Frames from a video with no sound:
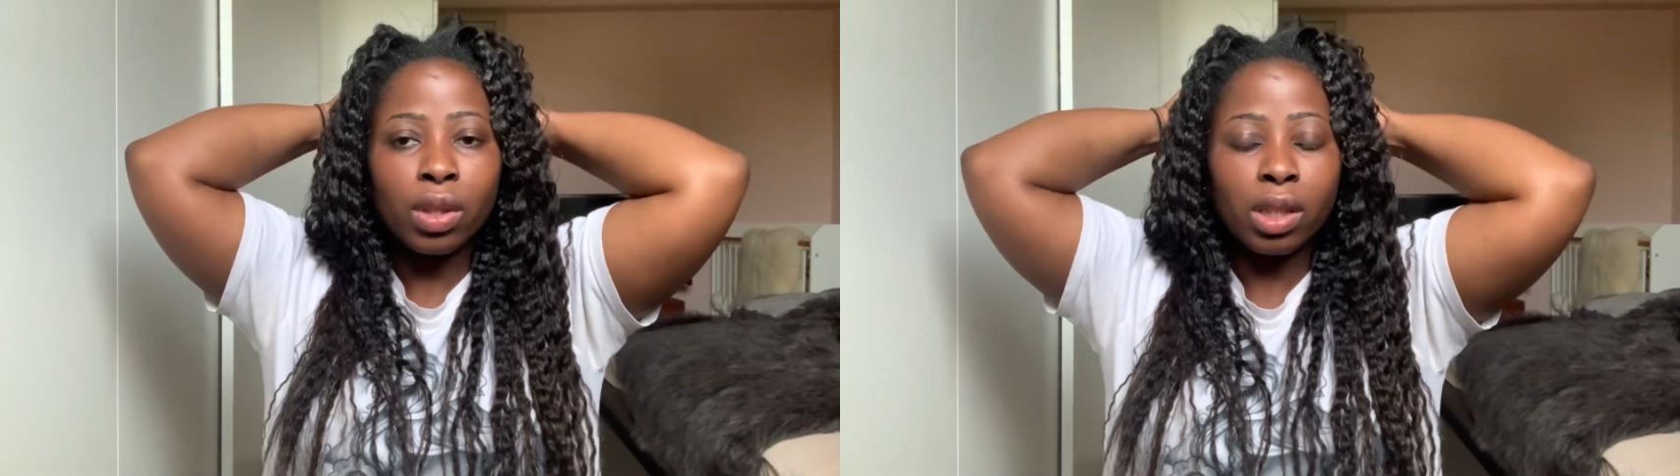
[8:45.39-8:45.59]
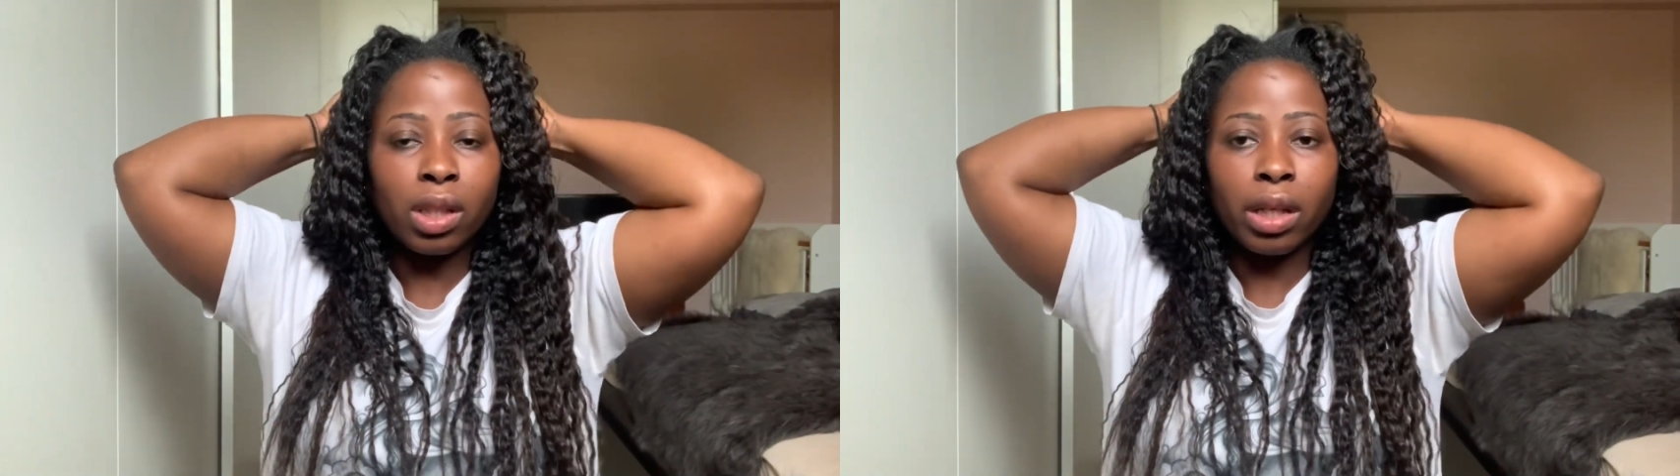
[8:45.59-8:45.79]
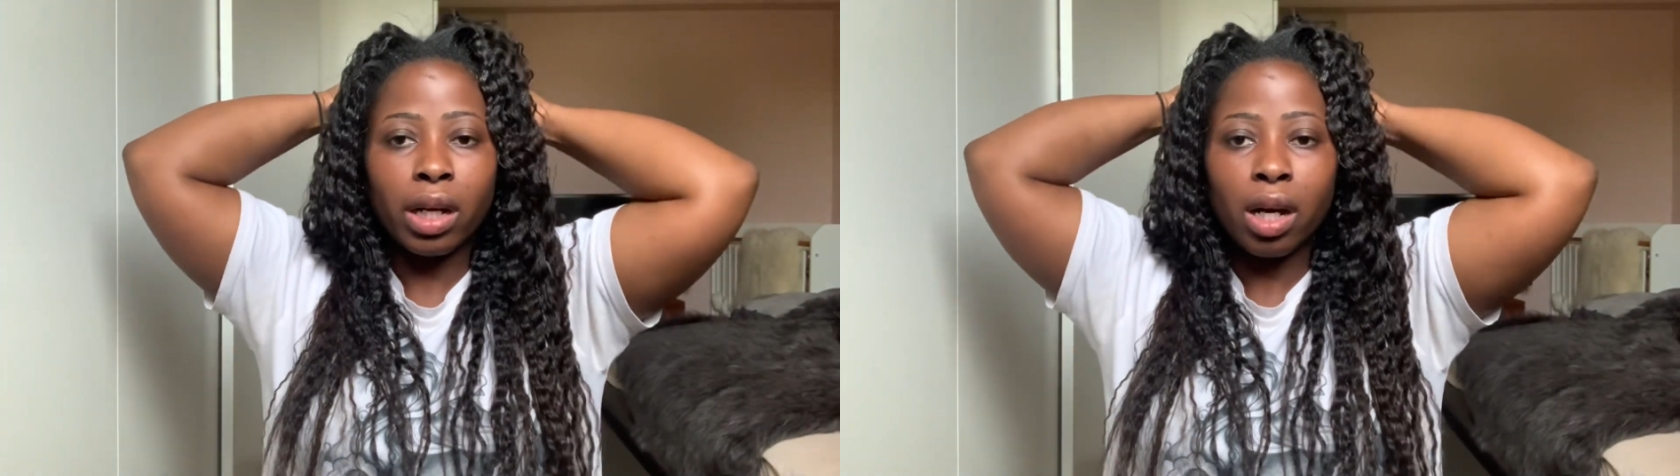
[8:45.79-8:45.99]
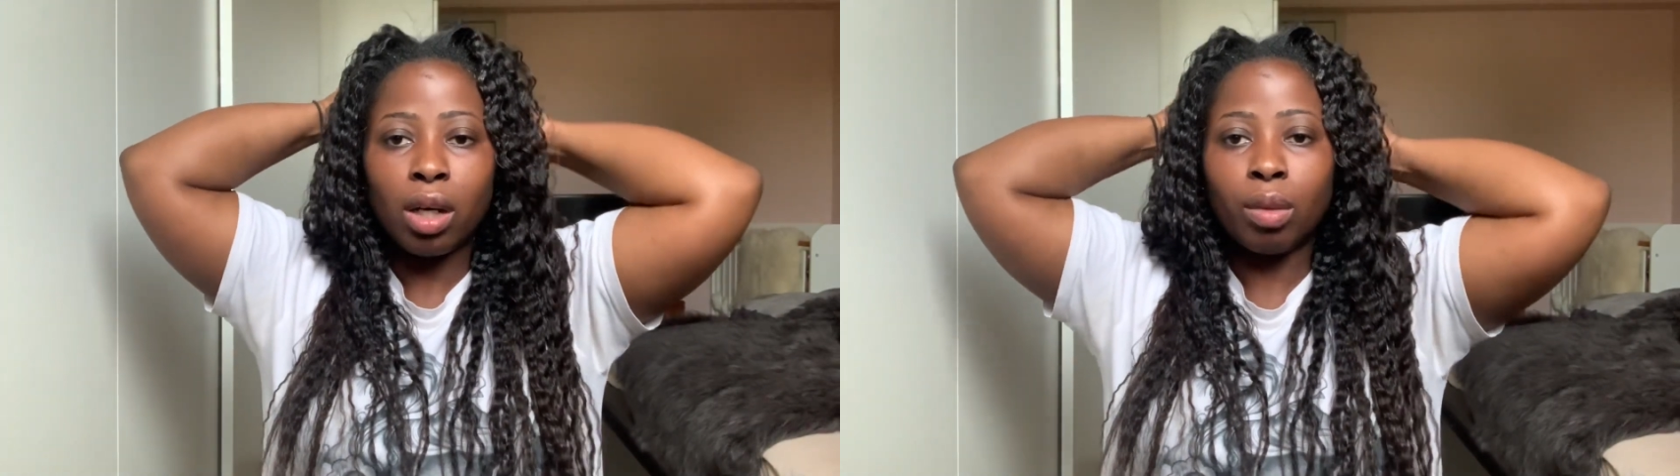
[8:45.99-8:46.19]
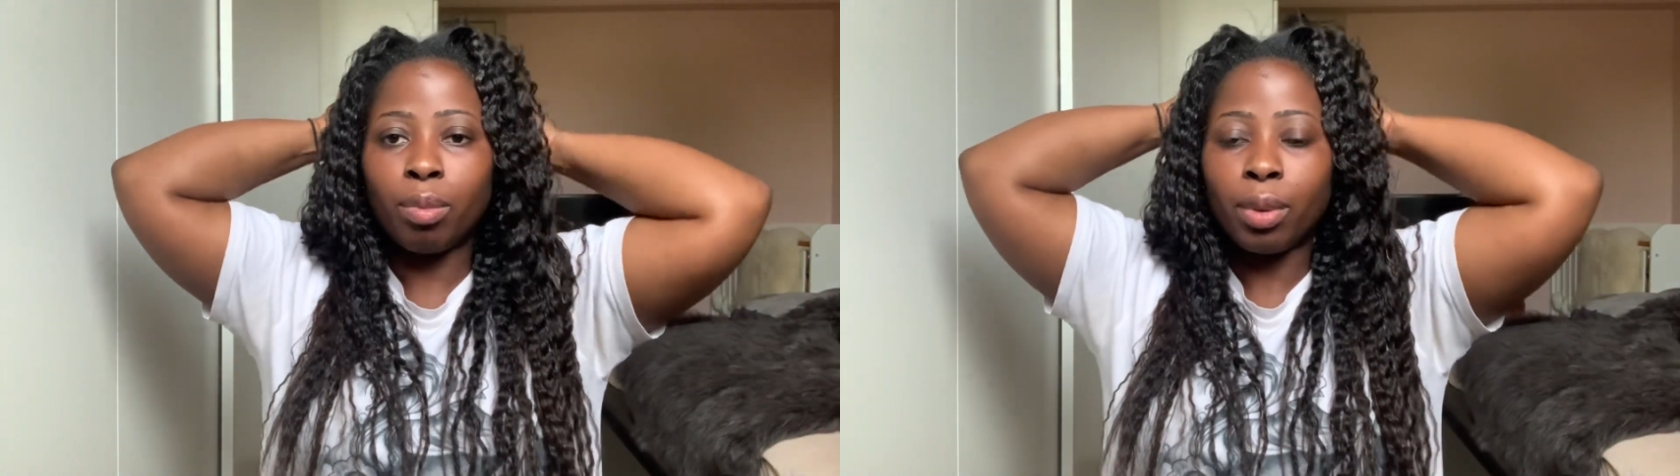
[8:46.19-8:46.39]

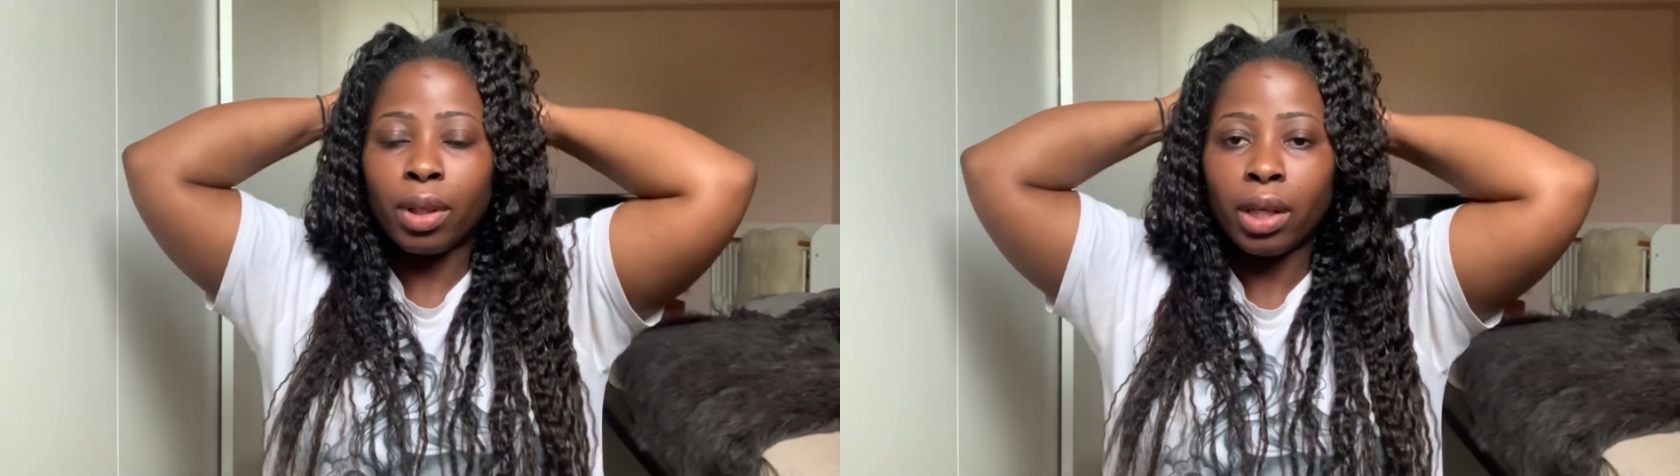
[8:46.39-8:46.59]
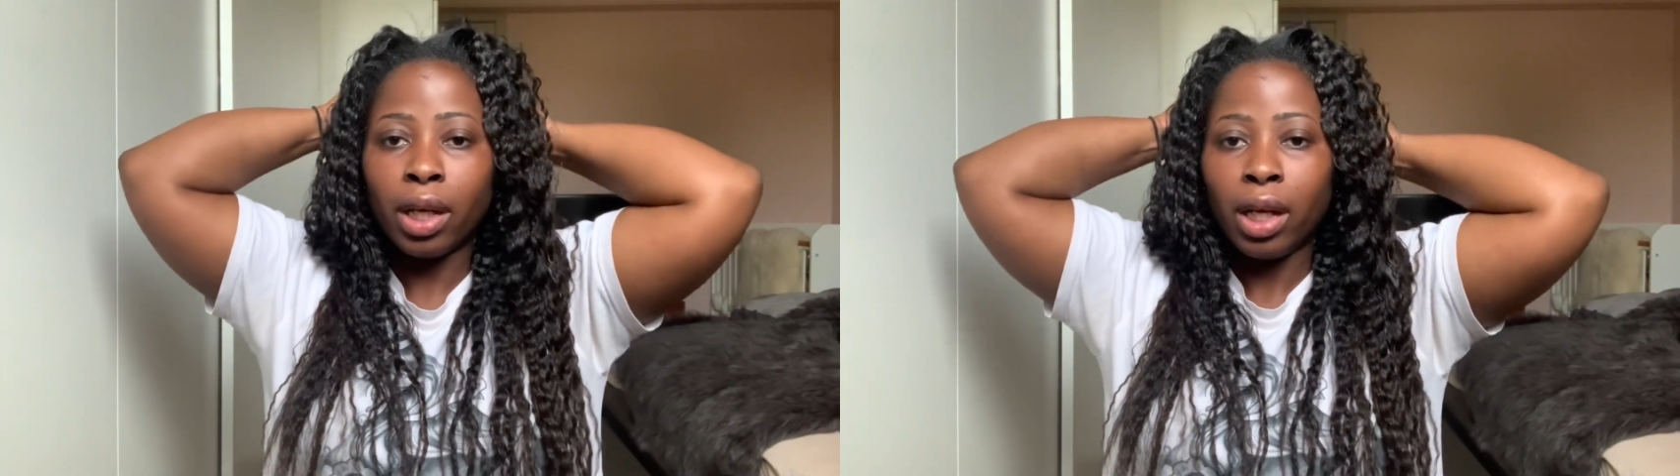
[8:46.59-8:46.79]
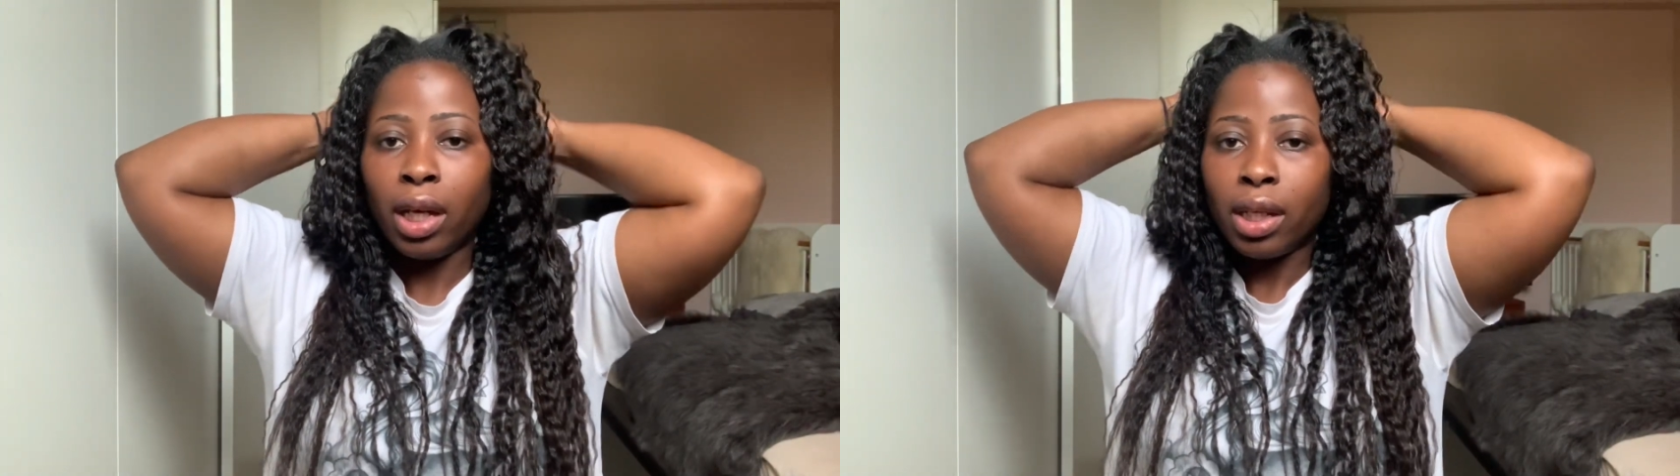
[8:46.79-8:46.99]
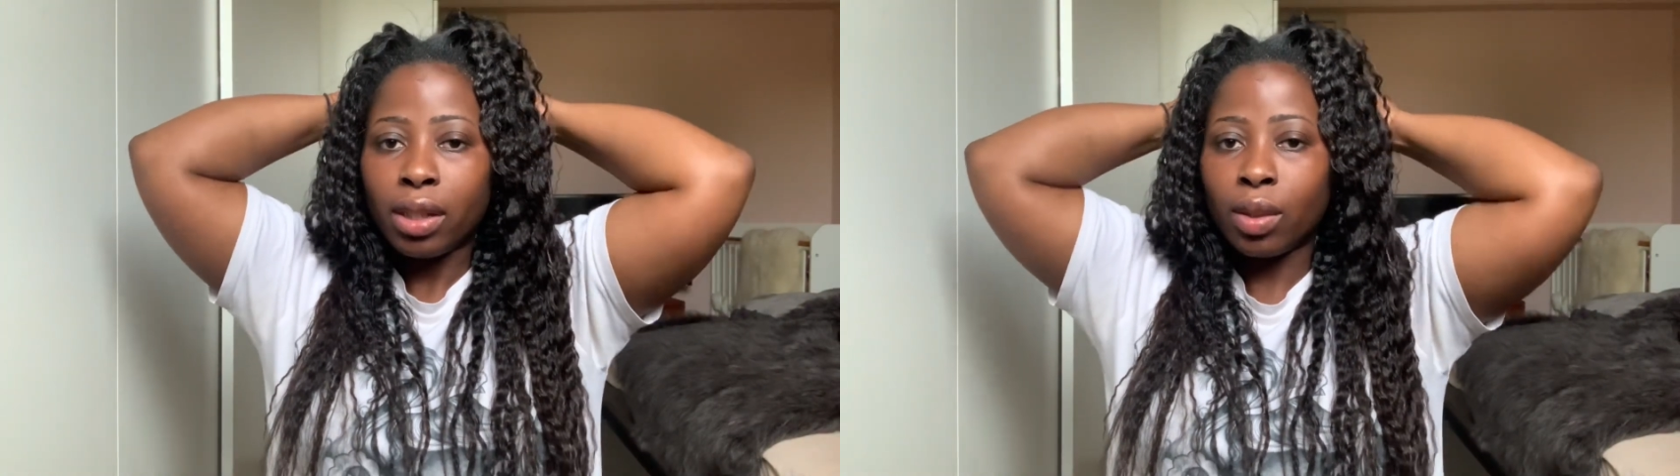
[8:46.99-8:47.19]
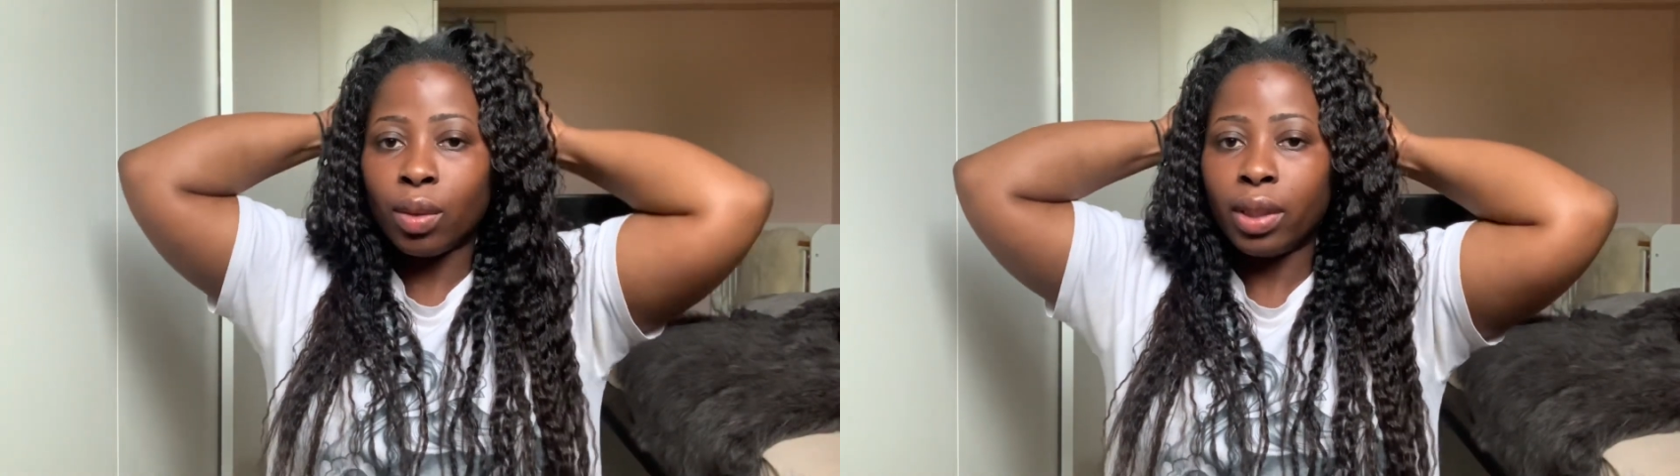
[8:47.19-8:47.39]
scalp
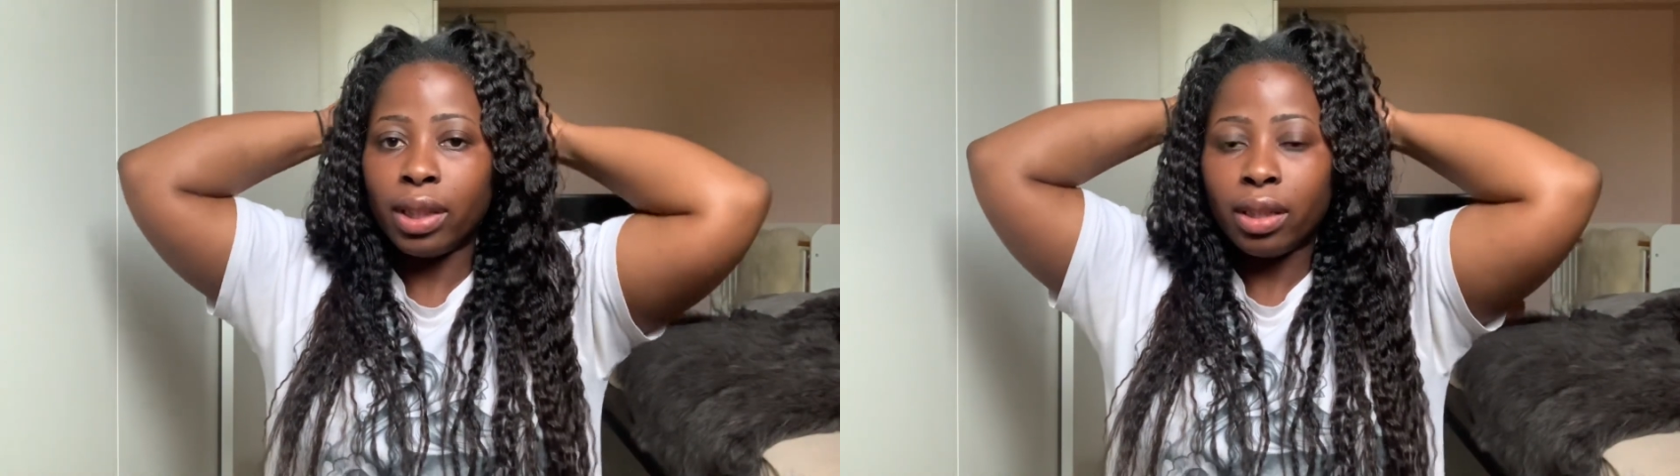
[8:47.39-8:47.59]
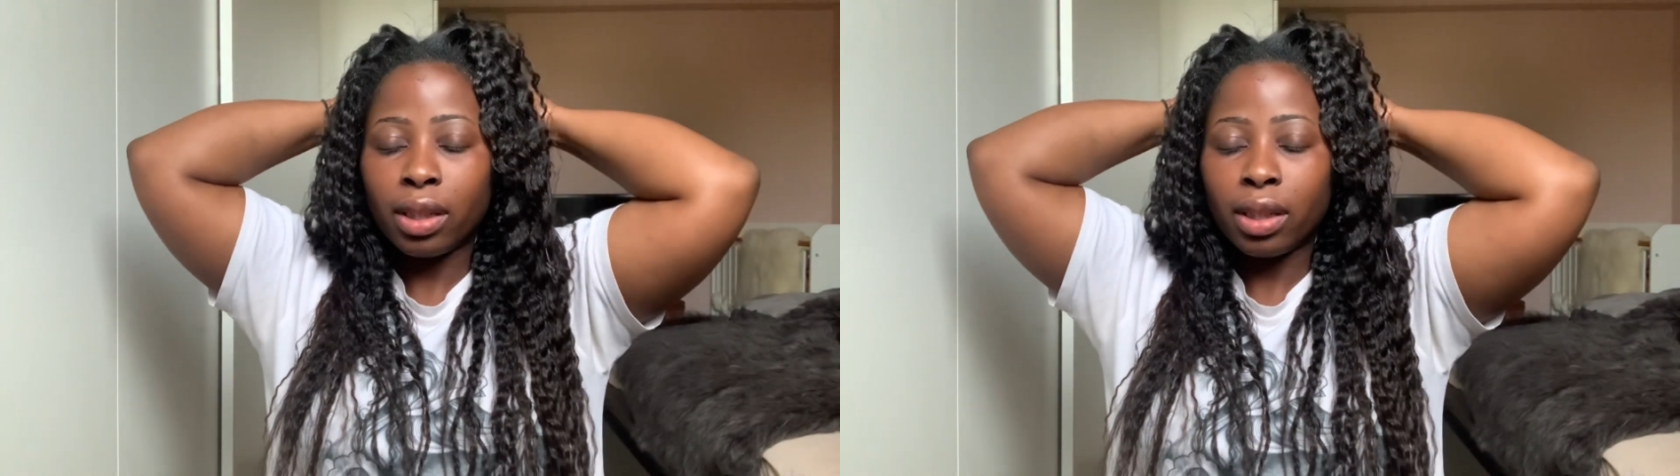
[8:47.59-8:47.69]
so that